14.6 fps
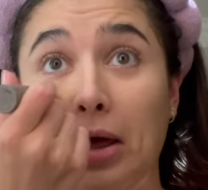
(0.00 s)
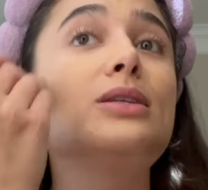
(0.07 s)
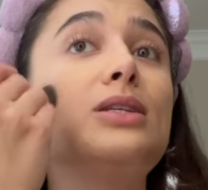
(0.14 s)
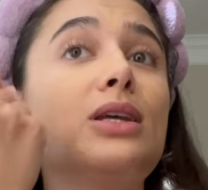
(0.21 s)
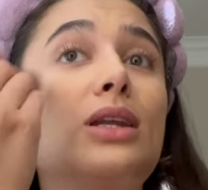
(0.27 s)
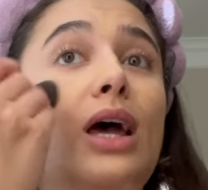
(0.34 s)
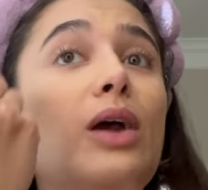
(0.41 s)

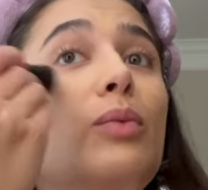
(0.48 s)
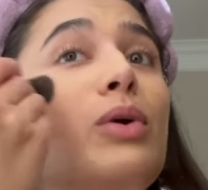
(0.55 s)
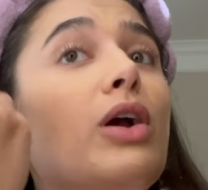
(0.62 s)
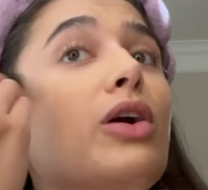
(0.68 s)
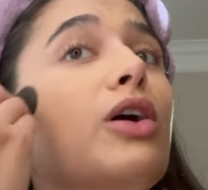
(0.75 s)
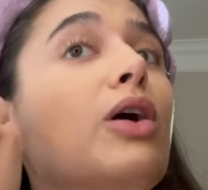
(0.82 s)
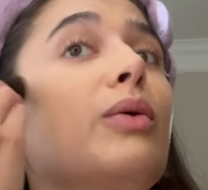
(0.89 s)
Tonight
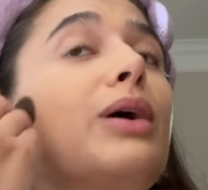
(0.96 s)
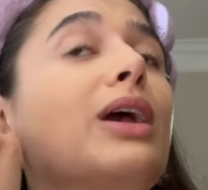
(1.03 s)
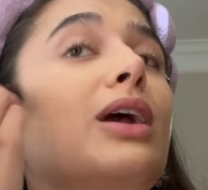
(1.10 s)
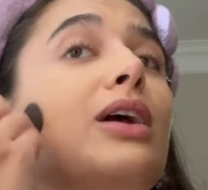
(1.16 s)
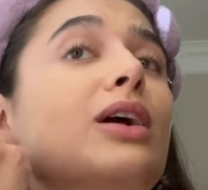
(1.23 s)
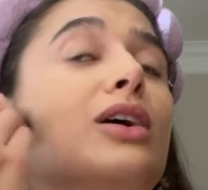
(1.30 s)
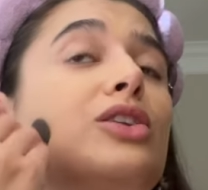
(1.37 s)
we are
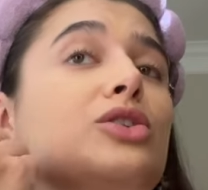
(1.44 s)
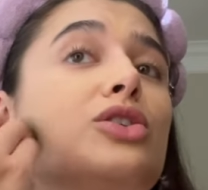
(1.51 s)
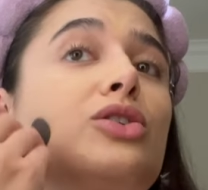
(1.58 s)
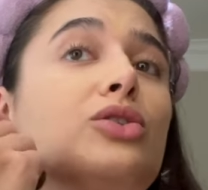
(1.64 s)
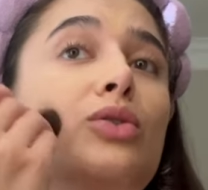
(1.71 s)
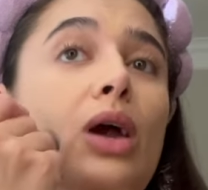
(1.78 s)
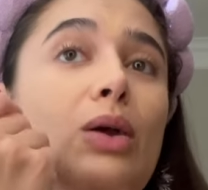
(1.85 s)
going
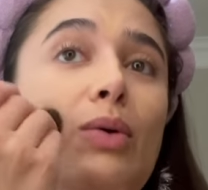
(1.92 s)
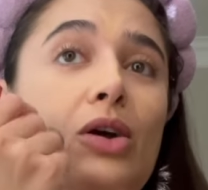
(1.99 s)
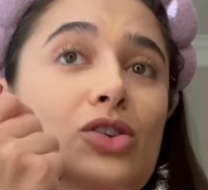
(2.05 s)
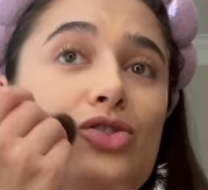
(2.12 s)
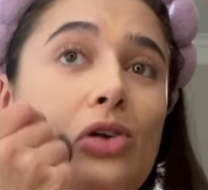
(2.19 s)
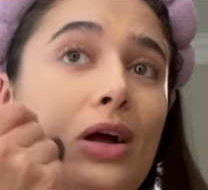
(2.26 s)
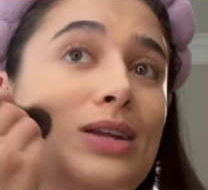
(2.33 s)
to a
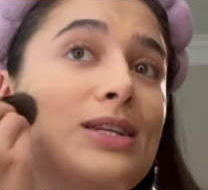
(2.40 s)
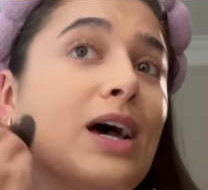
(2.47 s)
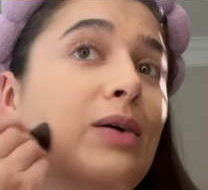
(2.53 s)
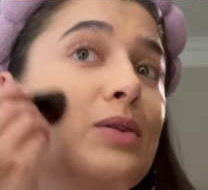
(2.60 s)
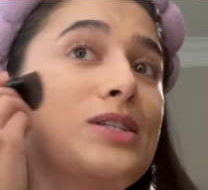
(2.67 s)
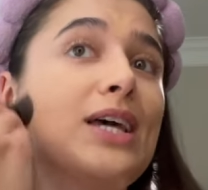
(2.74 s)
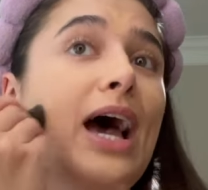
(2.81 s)
restaurant
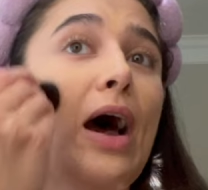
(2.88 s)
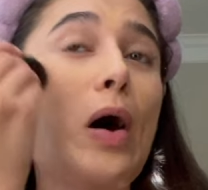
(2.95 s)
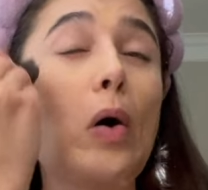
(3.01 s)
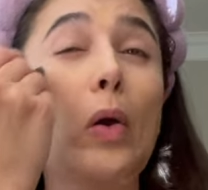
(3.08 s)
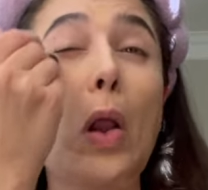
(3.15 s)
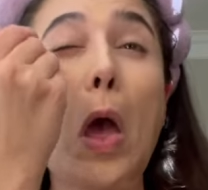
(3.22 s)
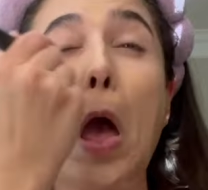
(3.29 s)

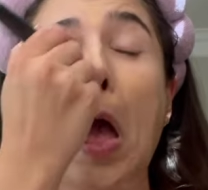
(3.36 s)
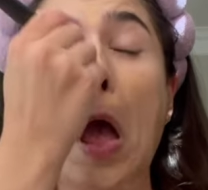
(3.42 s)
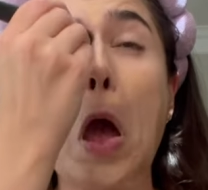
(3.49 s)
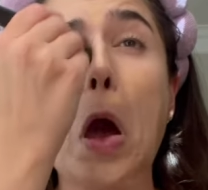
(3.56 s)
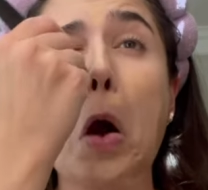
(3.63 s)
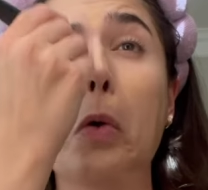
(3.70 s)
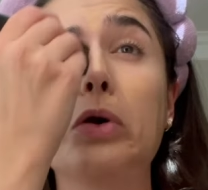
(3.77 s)
downtown,
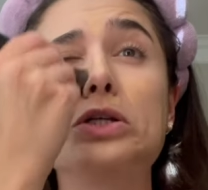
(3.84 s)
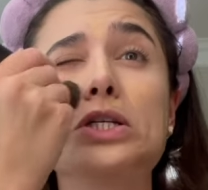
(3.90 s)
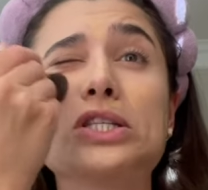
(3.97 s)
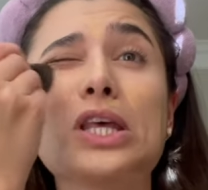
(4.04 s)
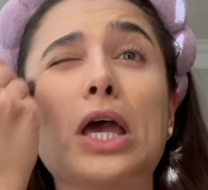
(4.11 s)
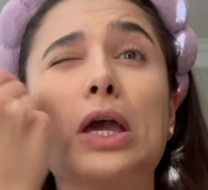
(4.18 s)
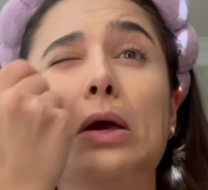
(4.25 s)
which
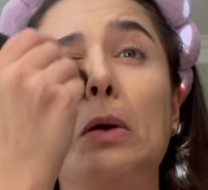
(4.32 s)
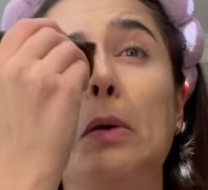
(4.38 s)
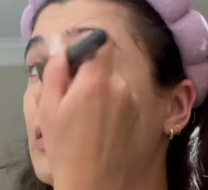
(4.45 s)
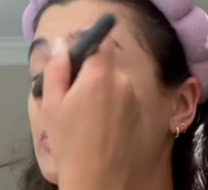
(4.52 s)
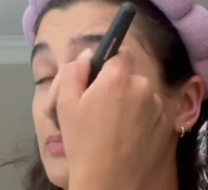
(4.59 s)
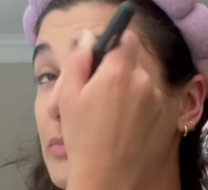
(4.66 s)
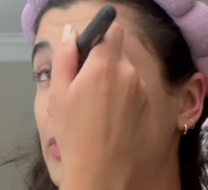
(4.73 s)
is like
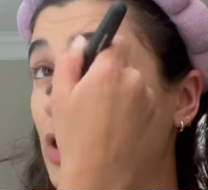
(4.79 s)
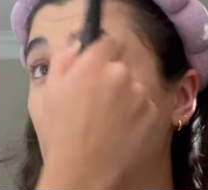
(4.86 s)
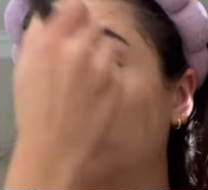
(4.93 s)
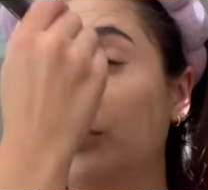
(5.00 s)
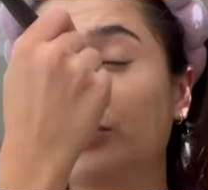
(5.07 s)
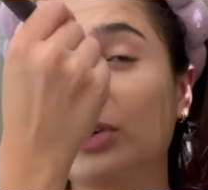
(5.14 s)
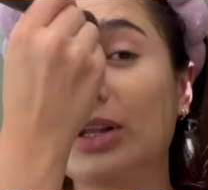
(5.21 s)

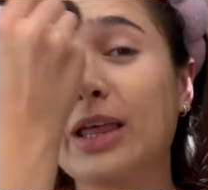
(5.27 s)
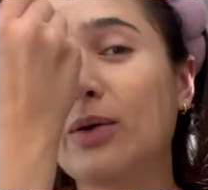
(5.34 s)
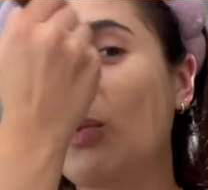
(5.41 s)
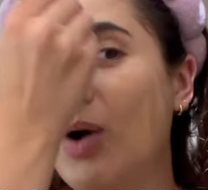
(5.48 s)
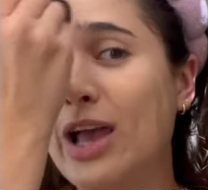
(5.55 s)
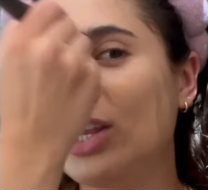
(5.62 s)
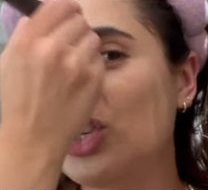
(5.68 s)
known for like
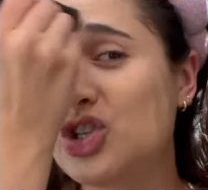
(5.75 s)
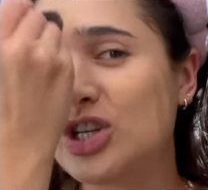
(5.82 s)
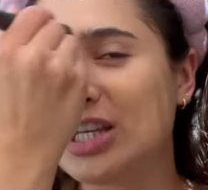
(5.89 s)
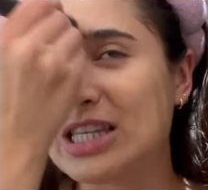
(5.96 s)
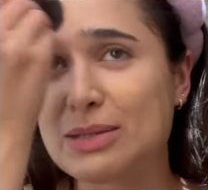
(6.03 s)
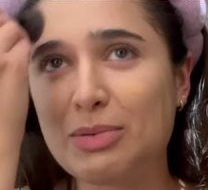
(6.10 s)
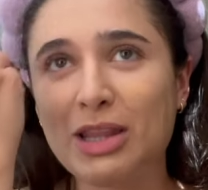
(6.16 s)
wine and
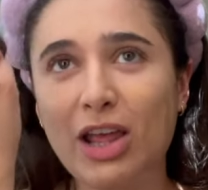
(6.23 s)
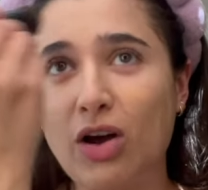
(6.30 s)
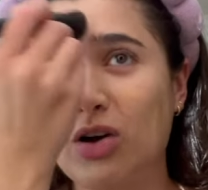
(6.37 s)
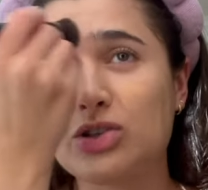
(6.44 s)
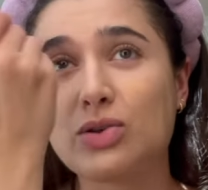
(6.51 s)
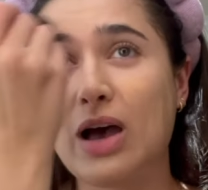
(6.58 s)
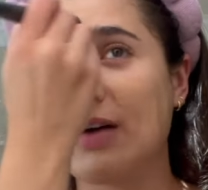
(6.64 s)
cheese, but they
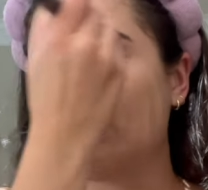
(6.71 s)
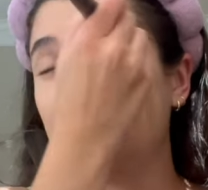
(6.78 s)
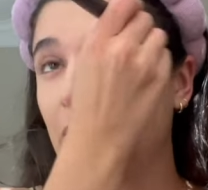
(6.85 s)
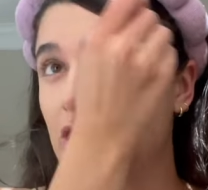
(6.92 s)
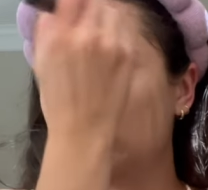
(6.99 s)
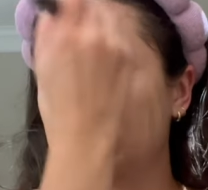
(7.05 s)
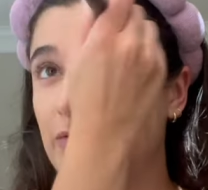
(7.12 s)
also have a
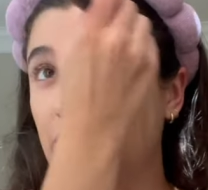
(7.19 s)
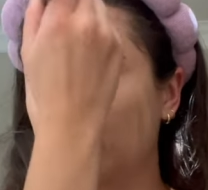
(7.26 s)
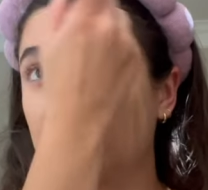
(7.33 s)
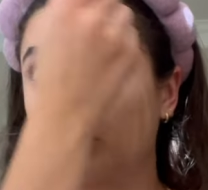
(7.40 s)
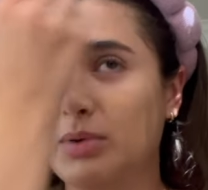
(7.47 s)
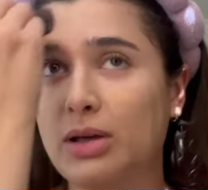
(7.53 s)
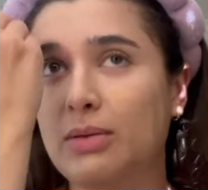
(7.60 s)
bunch of
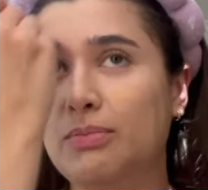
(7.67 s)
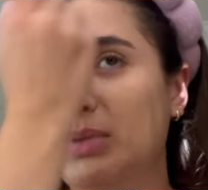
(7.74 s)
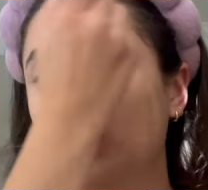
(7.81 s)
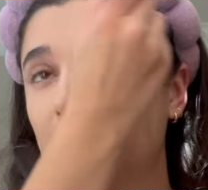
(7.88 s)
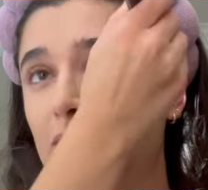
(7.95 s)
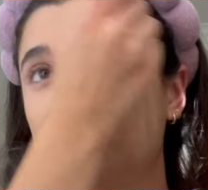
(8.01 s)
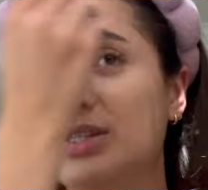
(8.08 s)
different
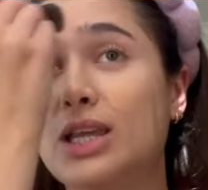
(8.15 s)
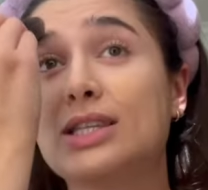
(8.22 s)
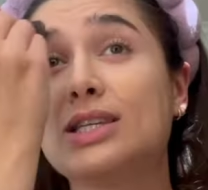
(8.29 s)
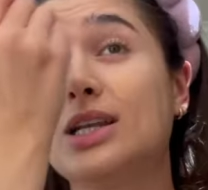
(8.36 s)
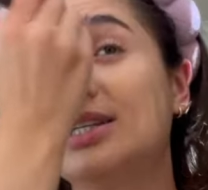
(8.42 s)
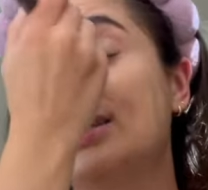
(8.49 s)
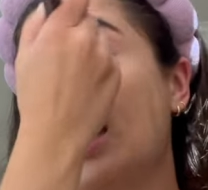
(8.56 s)
meals.
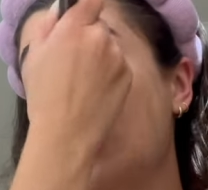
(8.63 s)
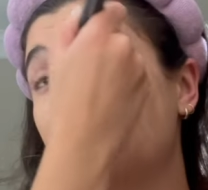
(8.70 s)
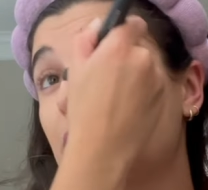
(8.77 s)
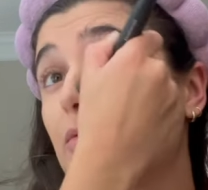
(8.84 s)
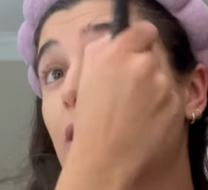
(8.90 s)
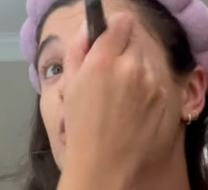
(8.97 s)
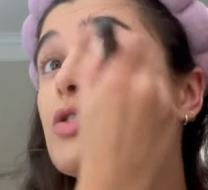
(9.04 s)
It's an
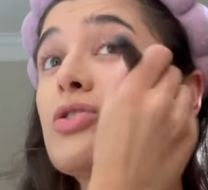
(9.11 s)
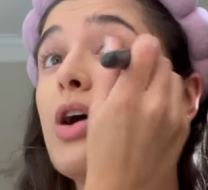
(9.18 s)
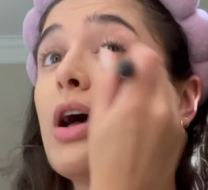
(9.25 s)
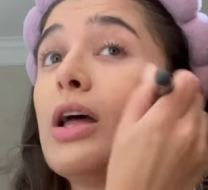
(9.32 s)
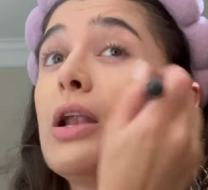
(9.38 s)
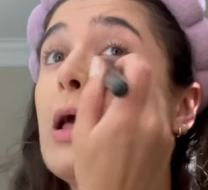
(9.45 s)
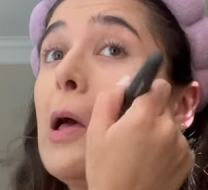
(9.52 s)
Italian
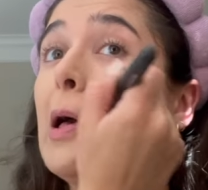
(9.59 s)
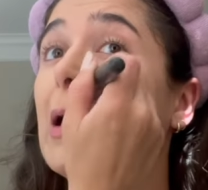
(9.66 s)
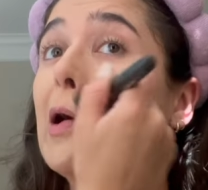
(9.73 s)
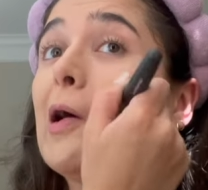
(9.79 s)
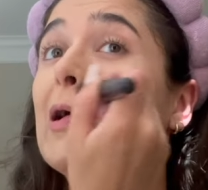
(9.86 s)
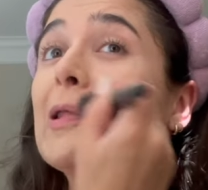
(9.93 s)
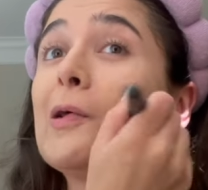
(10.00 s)
restaurant
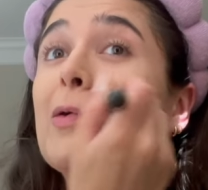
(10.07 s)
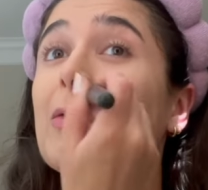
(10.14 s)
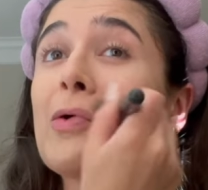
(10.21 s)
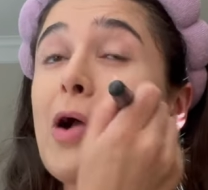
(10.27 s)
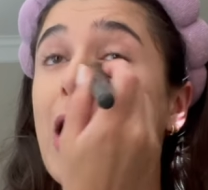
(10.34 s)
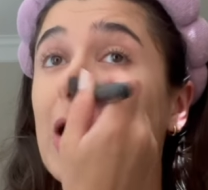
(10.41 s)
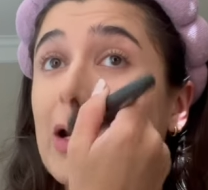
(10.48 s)
called
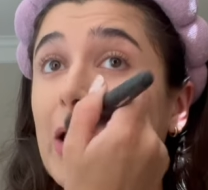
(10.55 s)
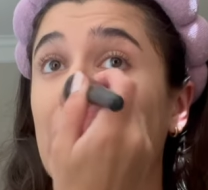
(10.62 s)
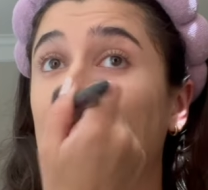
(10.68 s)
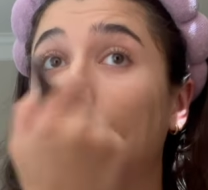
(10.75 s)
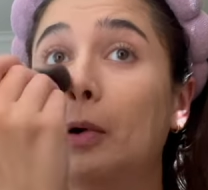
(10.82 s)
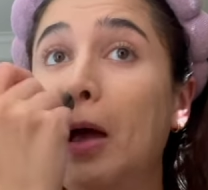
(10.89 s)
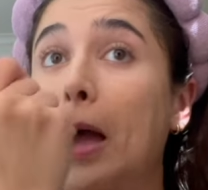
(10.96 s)

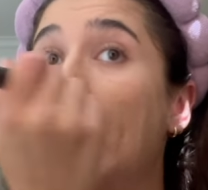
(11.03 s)
Grotto,